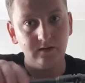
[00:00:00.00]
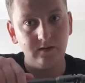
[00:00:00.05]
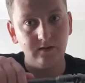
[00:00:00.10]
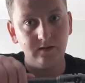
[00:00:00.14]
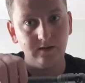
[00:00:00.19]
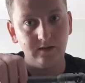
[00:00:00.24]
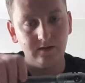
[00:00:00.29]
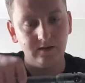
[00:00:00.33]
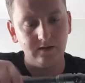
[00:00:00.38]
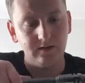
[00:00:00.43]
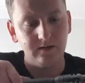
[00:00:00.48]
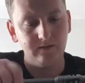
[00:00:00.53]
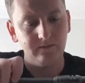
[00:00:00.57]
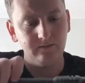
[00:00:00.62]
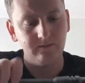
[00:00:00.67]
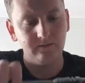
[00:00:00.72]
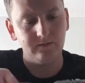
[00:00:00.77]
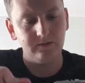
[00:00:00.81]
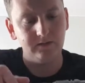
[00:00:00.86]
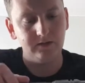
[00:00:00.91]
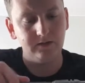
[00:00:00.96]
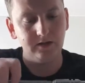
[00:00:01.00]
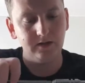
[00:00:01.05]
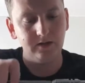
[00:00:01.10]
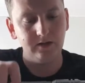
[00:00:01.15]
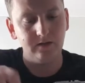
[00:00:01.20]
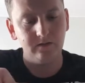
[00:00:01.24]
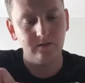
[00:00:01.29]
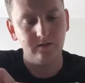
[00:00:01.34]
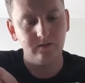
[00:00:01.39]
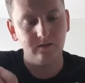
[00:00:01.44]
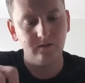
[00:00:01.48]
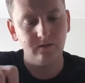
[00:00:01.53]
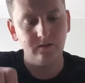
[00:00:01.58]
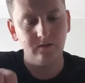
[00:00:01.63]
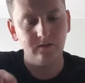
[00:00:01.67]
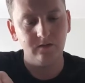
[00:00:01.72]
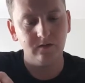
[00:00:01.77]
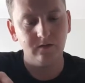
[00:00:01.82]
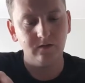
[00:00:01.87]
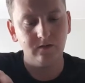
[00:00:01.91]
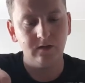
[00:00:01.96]
Okay.
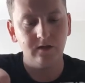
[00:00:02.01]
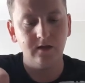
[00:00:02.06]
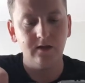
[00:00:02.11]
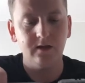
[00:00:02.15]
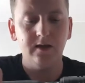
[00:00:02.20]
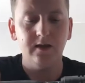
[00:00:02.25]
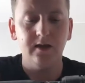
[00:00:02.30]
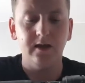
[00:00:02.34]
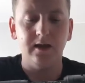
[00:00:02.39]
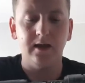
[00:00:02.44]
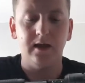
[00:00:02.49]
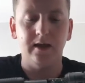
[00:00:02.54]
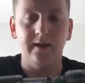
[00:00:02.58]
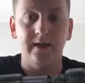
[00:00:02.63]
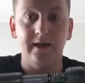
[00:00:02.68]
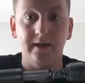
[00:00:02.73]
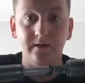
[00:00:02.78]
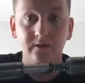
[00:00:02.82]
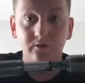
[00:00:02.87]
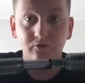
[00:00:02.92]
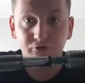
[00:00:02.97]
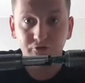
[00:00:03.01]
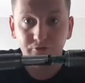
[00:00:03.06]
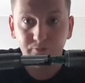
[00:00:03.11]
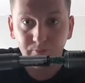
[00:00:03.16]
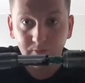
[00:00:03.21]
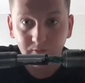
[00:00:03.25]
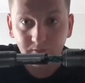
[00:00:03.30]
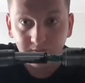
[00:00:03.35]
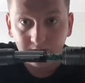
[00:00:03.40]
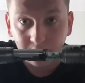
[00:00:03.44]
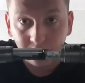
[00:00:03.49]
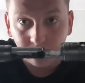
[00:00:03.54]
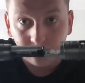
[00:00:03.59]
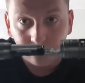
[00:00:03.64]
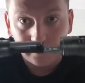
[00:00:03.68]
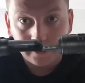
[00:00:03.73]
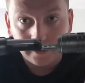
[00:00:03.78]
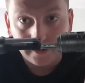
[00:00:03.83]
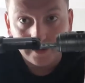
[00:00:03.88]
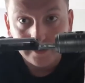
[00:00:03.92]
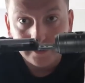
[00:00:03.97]
And then just to reveal
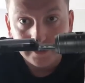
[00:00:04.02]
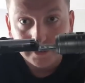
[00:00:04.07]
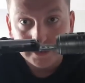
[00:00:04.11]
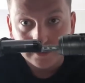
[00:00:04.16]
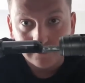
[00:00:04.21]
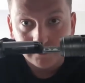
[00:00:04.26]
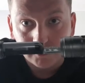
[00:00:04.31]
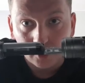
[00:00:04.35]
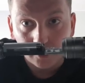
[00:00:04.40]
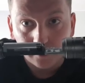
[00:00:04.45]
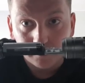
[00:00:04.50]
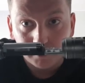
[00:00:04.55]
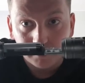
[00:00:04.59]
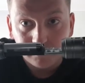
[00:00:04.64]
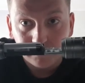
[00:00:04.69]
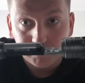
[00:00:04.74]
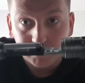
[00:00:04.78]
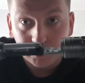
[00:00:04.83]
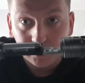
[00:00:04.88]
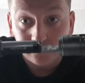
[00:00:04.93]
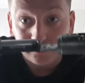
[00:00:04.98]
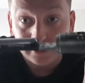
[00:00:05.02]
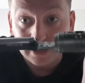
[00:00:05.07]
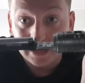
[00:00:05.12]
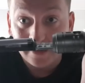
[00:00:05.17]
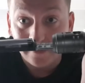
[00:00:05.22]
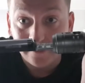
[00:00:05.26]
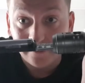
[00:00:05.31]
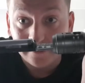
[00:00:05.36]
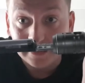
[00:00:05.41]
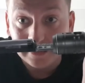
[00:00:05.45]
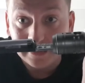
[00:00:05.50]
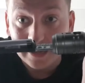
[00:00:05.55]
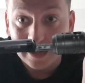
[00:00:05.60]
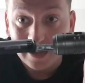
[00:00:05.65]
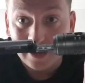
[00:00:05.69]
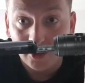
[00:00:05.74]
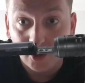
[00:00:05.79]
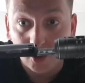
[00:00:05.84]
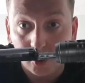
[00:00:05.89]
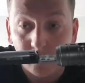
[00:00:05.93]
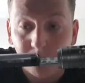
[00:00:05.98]
that, you've got the motherboard and the
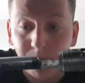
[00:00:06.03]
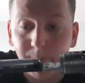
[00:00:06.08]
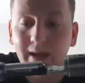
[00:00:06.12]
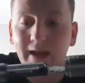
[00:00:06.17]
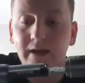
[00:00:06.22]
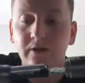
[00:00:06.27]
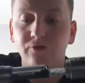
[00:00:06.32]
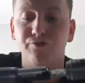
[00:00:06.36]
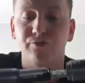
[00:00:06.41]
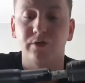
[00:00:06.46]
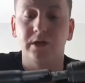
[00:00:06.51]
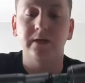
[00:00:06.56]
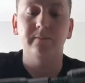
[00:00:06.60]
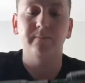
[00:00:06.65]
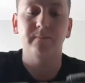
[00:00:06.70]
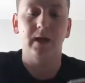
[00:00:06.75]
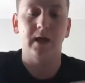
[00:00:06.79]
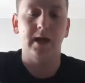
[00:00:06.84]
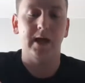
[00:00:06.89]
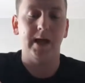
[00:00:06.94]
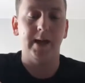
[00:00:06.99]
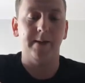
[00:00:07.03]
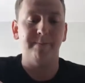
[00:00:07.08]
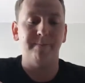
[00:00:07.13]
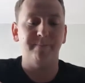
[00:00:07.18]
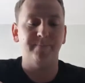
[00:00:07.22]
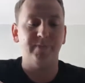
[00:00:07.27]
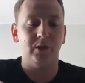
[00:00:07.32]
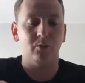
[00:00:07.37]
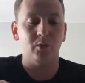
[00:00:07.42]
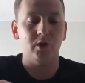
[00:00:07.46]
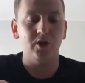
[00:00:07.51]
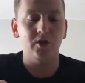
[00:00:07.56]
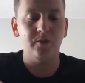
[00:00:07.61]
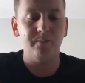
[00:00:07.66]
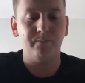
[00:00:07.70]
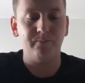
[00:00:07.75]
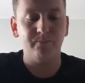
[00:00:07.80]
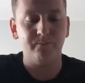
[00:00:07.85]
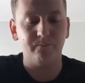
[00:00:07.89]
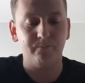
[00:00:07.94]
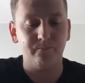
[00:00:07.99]
ion battery. Now one of
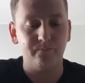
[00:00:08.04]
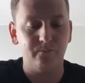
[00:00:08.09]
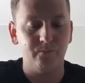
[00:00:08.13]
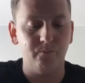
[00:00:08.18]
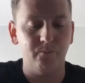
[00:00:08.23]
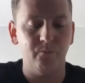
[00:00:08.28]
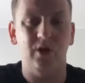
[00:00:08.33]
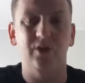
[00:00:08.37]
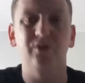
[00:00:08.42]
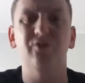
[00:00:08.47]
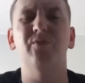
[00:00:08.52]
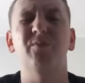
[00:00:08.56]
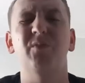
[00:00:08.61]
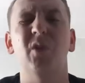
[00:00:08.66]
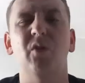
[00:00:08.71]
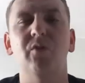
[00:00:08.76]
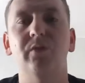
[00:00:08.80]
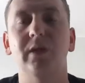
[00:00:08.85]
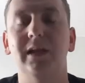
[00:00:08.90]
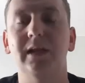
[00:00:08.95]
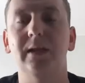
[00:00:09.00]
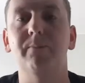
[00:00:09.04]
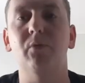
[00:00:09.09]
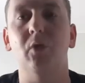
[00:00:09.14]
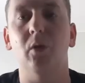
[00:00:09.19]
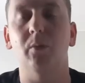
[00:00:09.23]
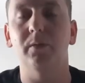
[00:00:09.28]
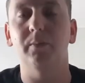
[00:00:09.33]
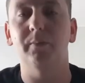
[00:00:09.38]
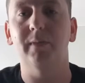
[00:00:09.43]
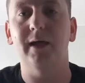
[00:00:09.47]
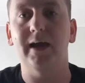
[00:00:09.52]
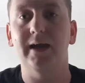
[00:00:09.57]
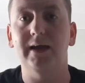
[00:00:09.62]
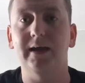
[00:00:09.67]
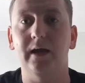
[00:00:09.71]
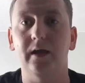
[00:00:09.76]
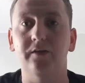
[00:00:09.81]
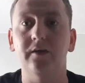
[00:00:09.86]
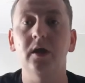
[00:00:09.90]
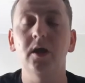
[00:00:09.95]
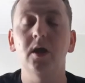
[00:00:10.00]
the, well, it's not really a problem that I
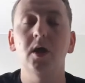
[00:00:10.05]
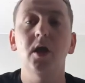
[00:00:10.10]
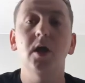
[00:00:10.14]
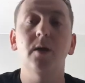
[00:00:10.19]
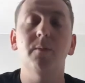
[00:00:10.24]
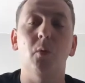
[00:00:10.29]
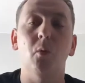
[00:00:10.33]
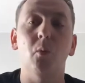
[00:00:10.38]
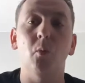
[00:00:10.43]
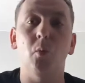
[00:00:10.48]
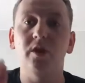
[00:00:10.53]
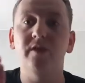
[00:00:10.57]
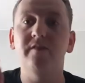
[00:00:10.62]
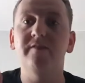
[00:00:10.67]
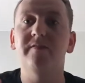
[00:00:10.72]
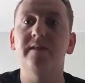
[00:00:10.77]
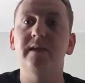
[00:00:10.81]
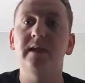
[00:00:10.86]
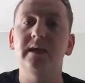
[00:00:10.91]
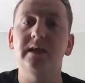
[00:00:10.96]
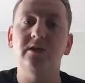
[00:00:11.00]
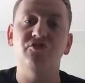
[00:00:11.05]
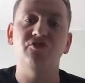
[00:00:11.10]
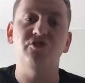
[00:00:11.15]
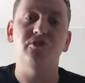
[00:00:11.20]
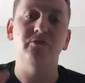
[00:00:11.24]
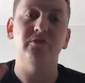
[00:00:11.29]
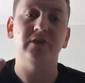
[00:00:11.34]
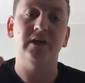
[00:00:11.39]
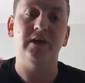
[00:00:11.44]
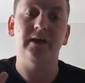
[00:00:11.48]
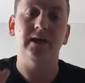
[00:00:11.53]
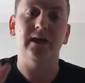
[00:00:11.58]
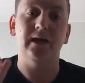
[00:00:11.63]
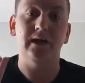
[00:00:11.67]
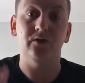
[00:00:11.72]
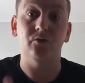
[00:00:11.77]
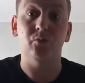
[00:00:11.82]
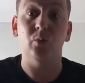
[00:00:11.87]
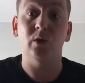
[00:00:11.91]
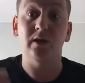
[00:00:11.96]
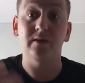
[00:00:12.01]
had, but one of the issues I
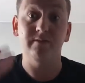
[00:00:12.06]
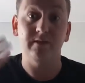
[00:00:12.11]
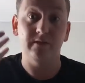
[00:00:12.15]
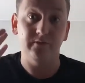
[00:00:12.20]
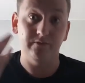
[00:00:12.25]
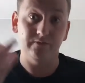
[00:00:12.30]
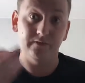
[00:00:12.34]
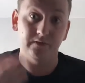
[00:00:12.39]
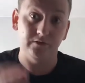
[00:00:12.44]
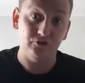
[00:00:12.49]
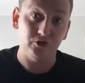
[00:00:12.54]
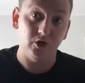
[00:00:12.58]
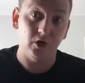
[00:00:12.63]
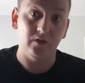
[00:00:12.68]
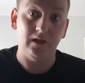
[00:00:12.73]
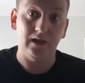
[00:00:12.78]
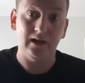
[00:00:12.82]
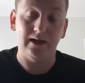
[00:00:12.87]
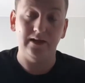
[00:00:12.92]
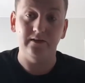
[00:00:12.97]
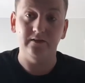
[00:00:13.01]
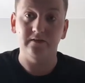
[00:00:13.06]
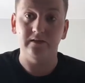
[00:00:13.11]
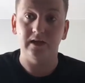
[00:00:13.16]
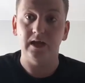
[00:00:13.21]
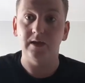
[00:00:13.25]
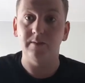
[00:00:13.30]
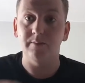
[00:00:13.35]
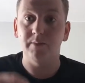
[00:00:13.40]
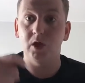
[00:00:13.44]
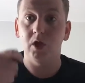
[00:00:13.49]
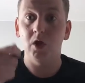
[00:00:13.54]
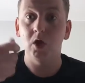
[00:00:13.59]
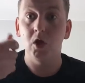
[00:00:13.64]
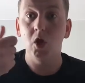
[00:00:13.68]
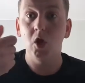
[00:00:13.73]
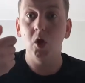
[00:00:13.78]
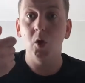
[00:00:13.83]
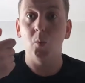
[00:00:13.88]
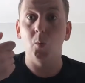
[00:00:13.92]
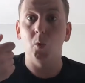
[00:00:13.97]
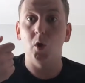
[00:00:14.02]
had when I very first got the lightsaber
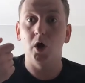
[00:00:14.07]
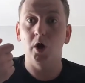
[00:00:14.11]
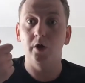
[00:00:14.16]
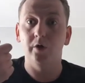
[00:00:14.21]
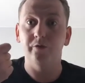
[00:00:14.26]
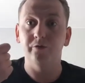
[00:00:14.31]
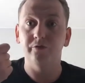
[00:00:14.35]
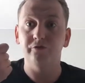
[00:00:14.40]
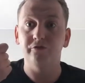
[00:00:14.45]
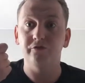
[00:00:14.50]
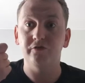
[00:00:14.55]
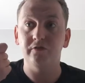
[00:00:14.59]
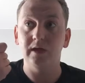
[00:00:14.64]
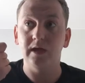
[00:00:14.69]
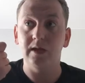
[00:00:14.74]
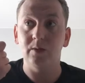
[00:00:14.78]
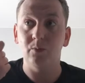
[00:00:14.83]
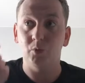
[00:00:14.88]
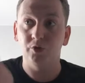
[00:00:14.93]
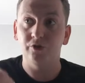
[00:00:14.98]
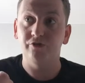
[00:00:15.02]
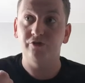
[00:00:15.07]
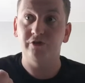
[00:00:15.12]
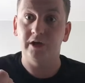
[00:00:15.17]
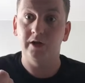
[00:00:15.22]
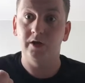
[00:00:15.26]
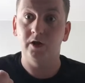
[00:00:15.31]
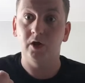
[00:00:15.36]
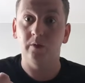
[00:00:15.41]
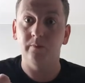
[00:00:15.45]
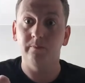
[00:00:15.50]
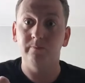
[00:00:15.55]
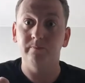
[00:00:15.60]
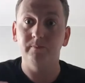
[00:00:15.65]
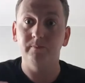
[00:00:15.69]
was it wouldn't turn on.